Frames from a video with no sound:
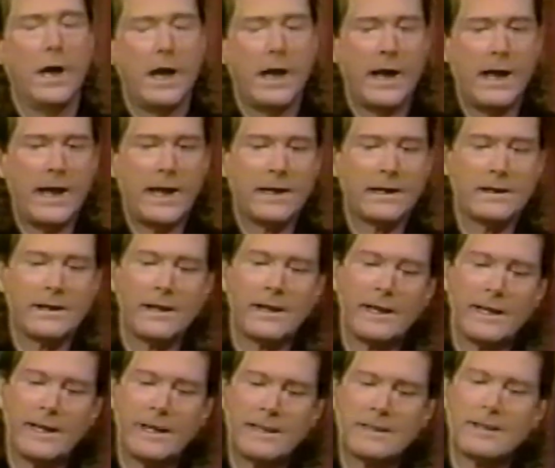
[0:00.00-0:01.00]
And
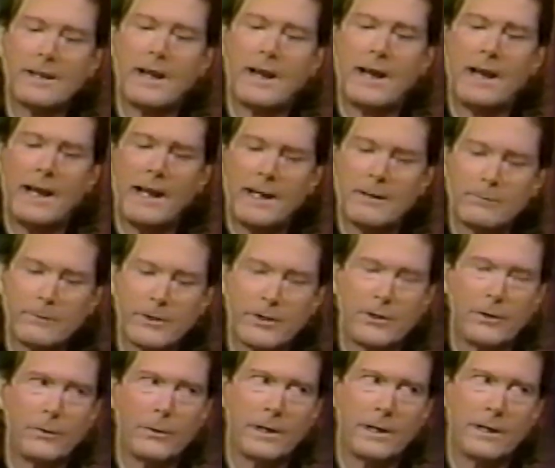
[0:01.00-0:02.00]
a time
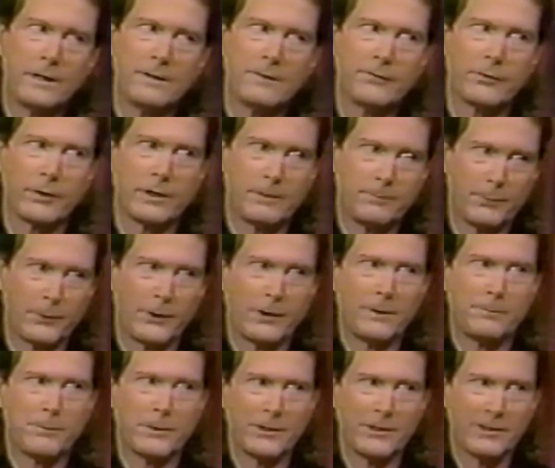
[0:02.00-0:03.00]
to every
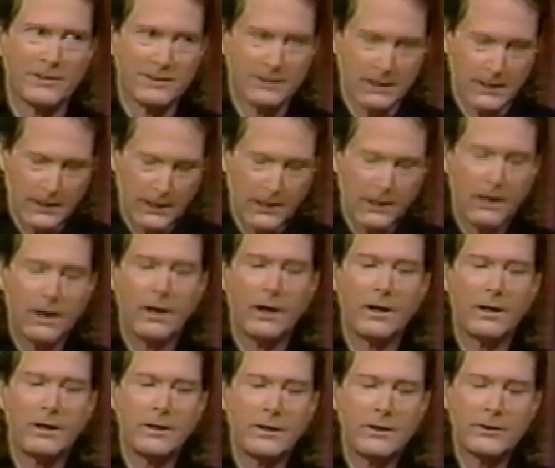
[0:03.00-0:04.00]
purpose
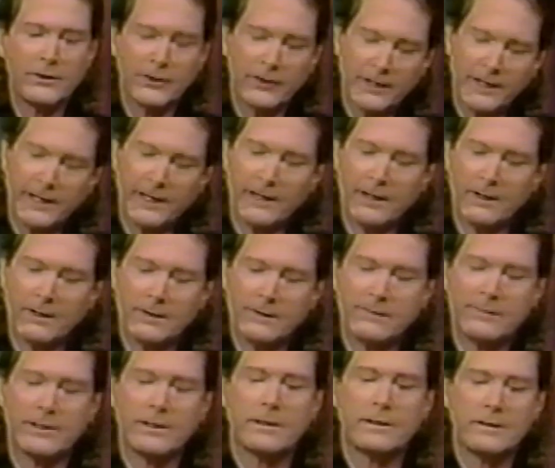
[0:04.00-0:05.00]
under
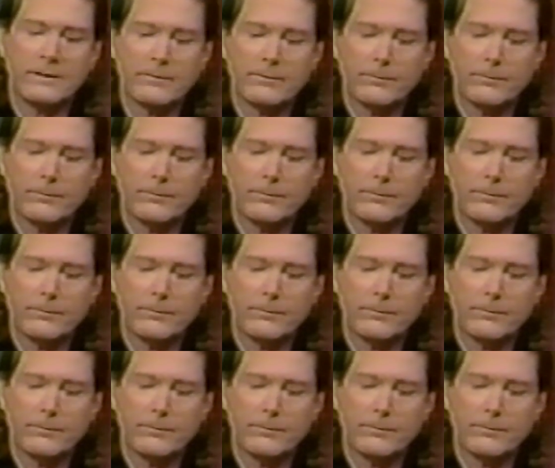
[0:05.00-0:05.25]
heaven.